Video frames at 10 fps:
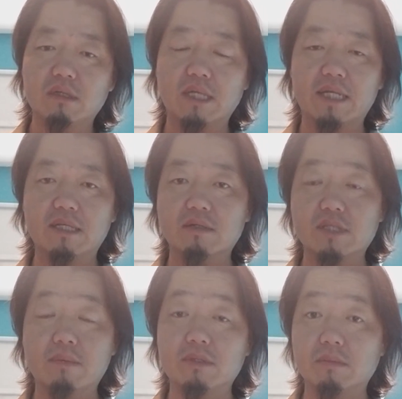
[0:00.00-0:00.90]
glad that I
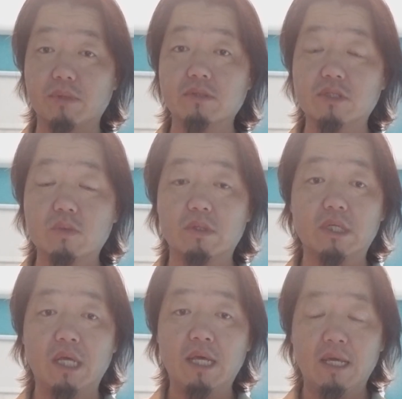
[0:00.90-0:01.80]
was able to purchase
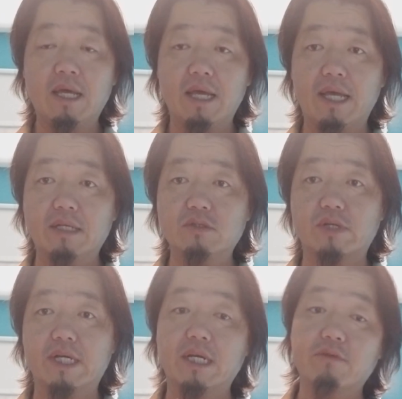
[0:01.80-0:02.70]
one and
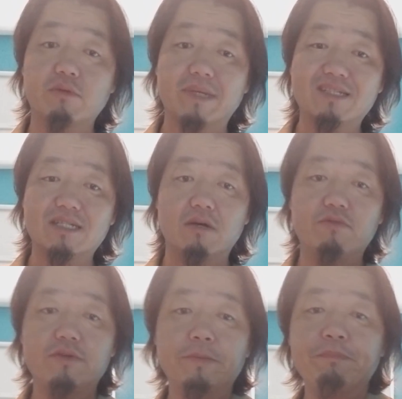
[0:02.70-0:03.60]
try it out for
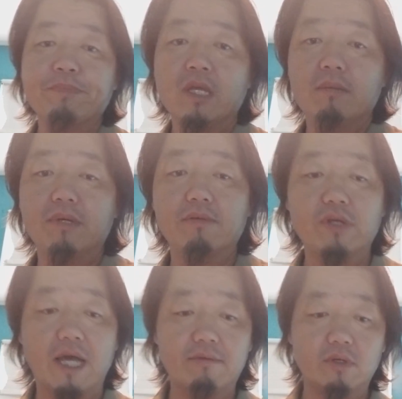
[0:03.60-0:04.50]
myself. But if
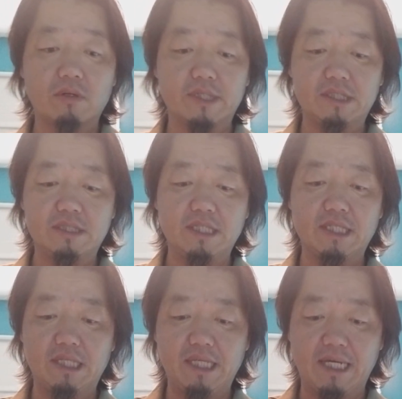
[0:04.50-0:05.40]
you haven't already seen
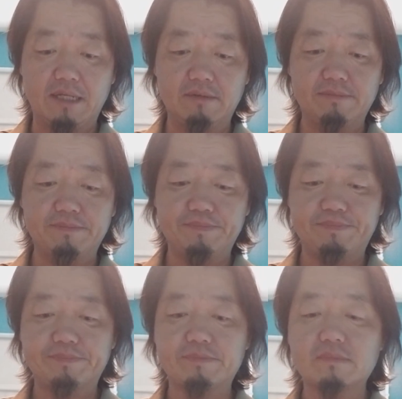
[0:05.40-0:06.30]
it yet,
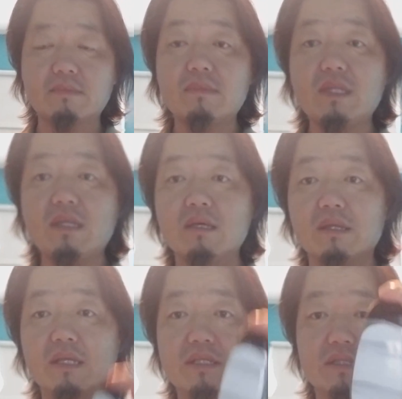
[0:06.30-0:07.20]

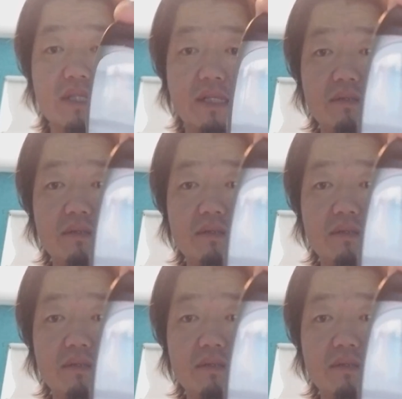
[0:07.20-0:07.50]
this is it.